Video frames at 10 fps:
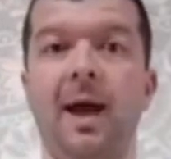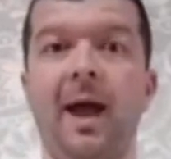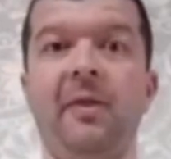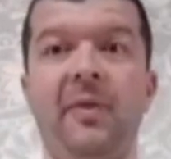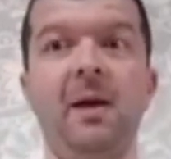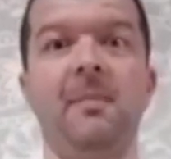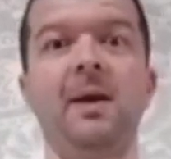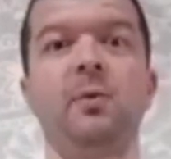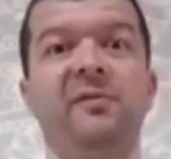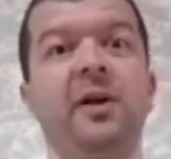and their
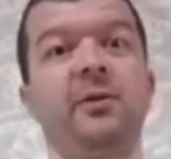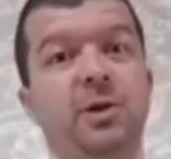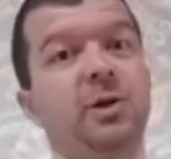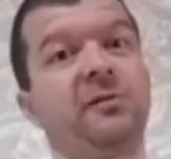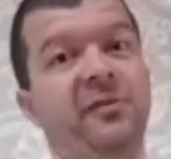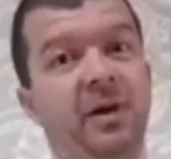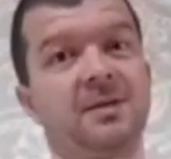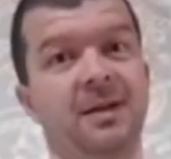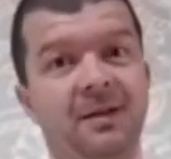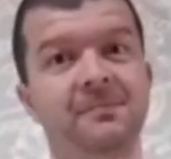men were very good at
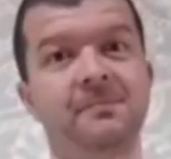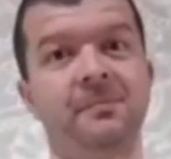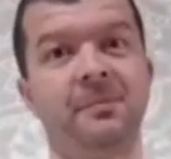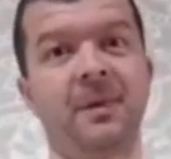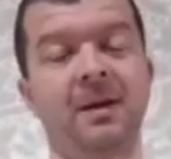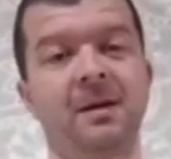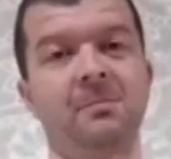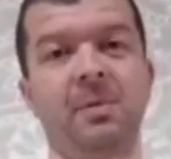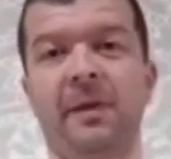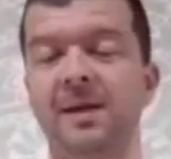fighting,
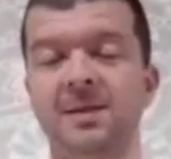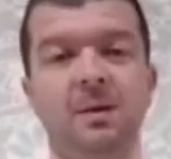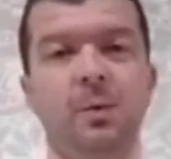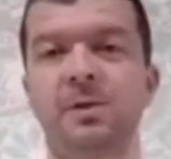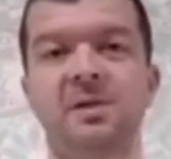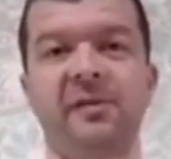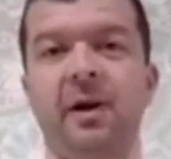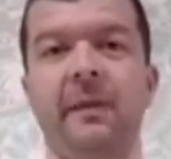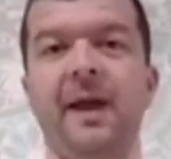but they didn't want to fight.